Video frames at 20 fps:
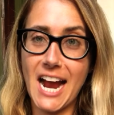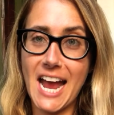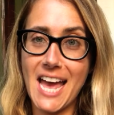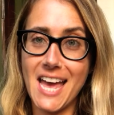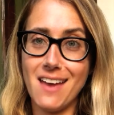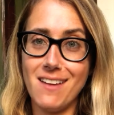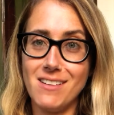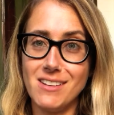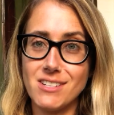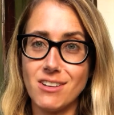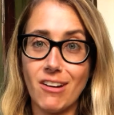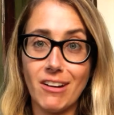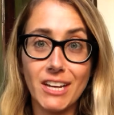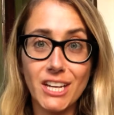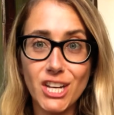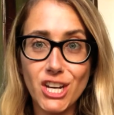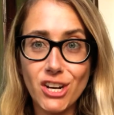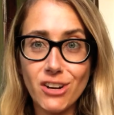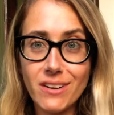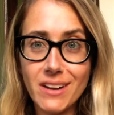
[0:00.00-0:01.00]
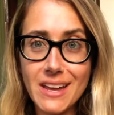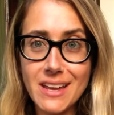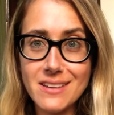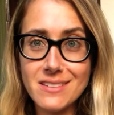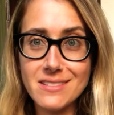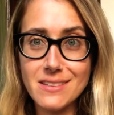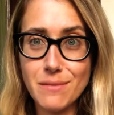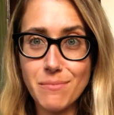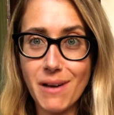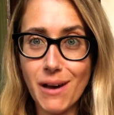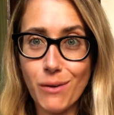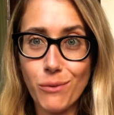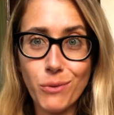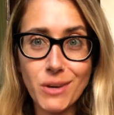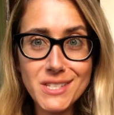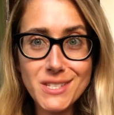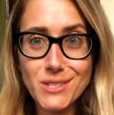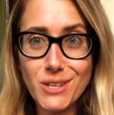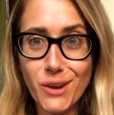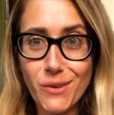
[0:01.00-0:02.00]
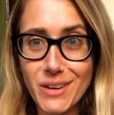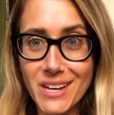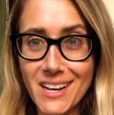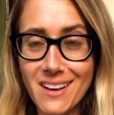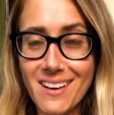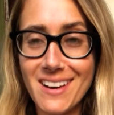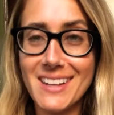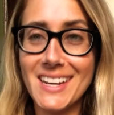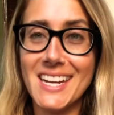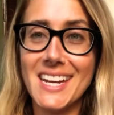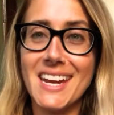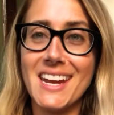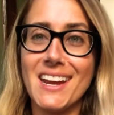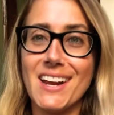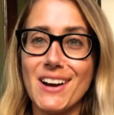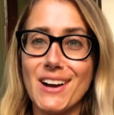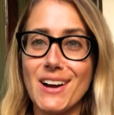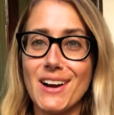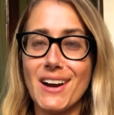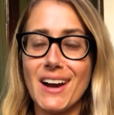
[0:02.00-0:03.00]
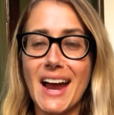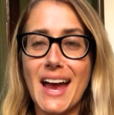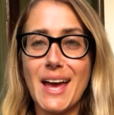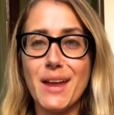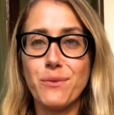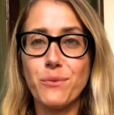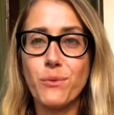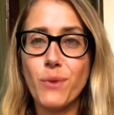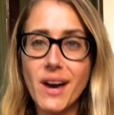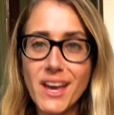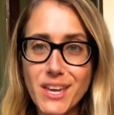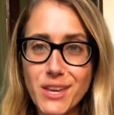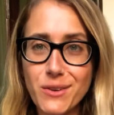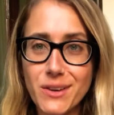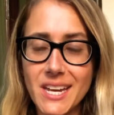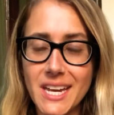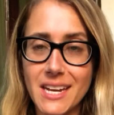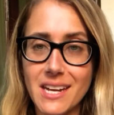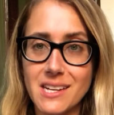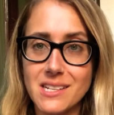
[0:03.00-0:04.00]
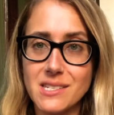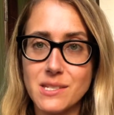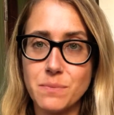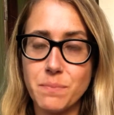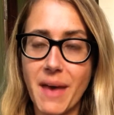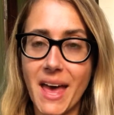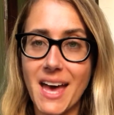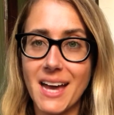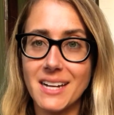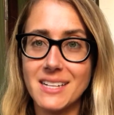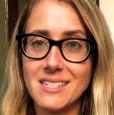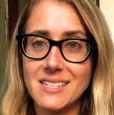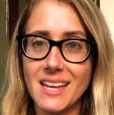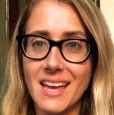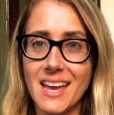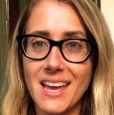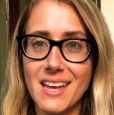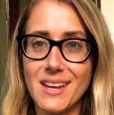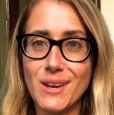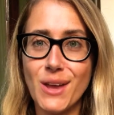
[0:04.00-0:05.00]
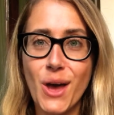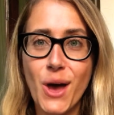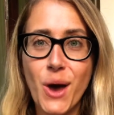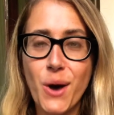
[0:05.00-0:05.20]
and are curious about what's going on in here and what you can expect and